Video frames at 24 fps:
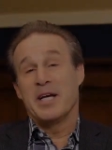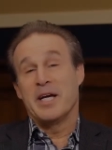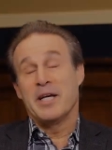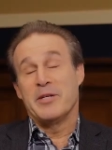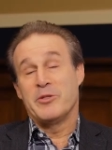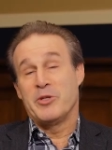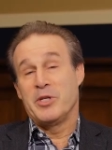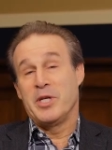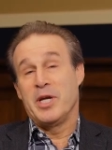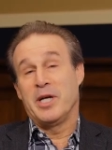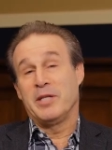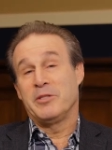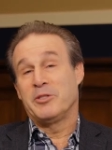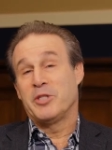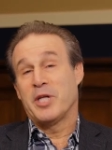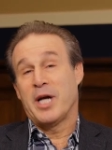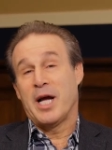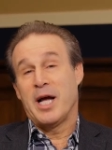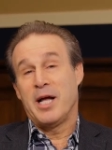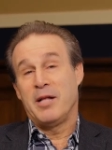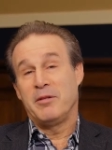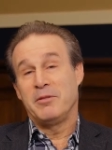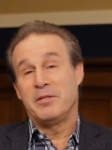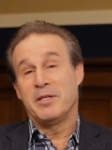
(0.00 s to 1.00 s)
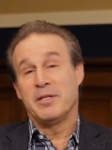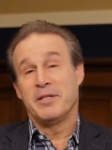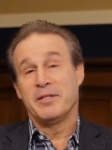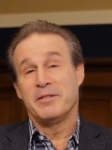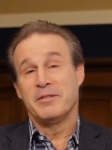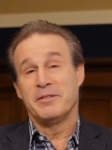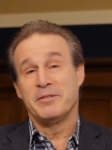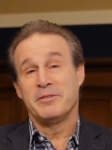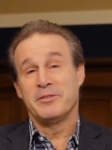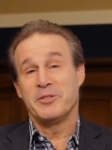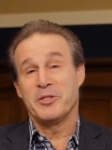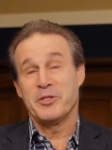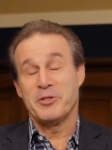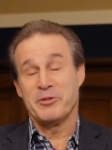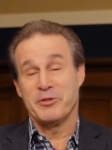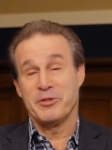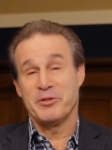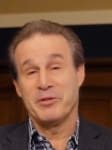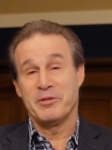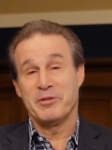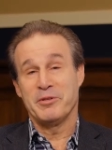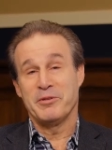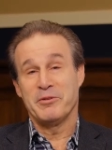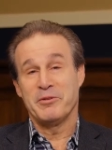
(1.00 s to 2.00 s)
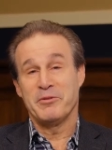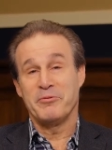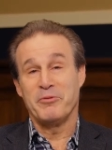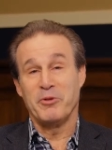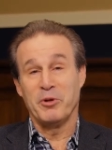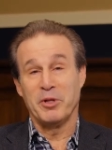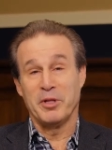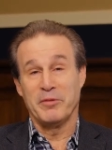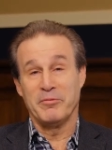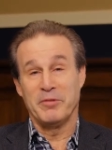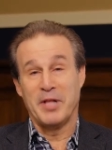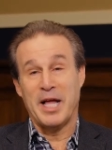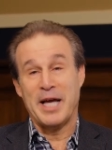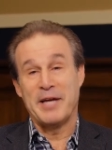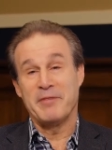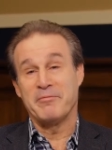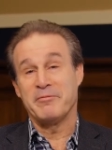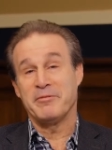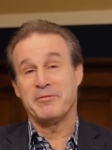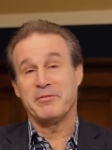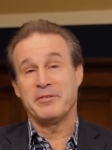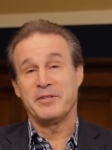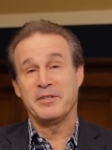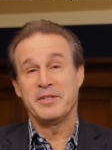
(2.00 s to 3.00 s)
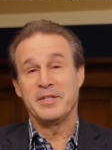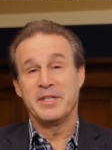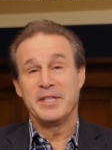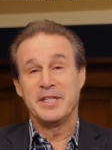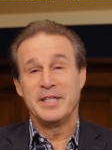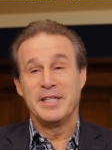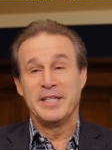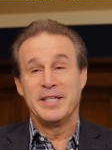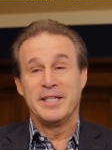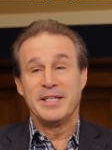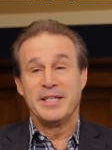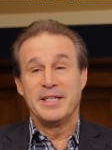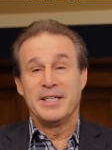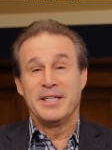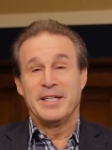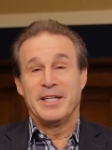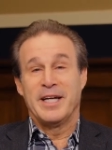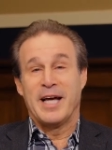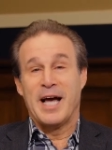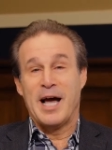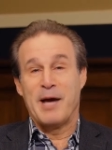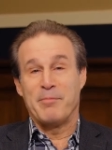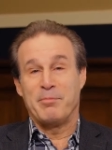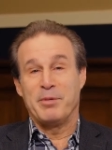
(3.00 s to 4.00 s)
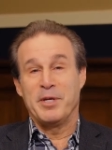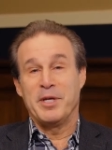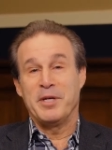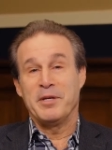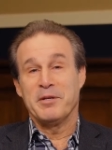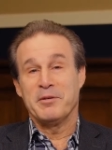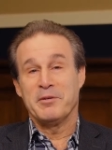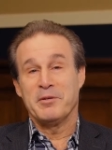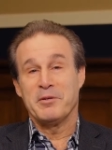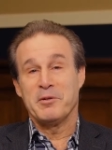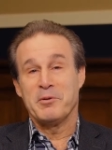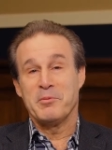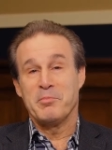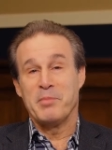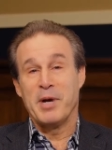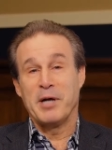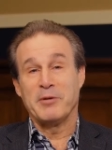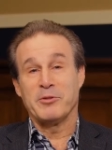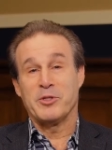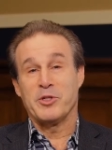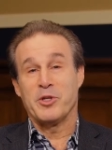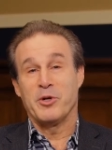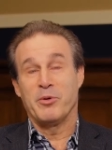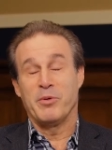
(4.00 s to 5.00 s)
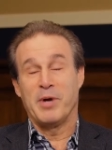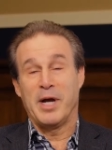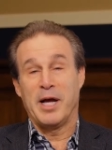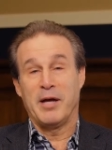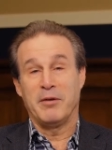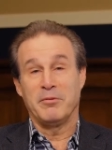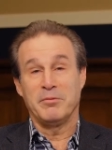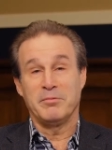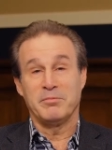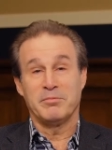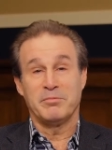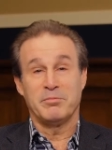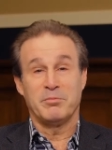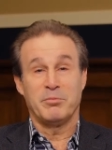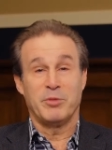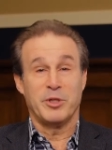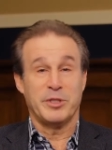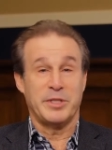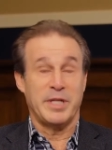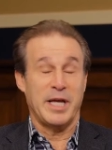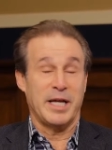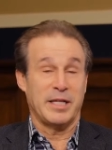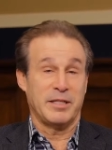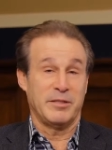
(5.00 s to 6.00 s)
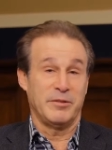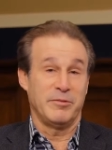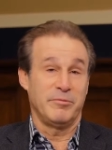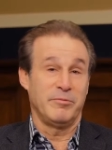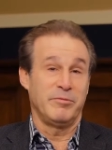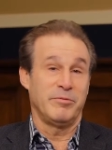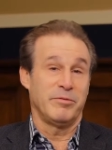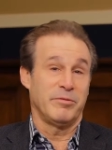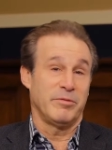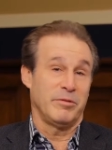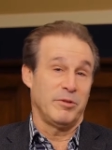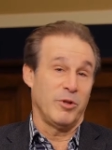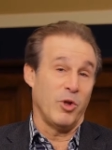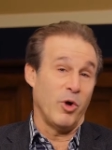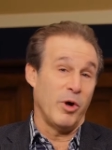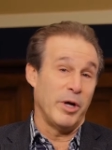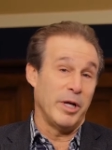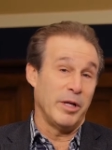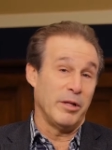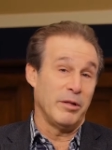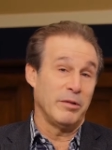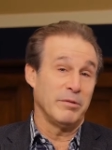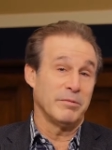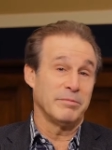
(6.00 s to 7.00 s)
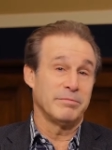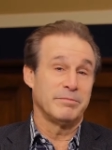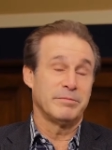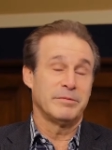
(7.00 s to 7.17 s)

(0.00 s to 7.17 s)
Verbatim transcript: As a young child, just full of life, happy, bouncing around, protective, loyal.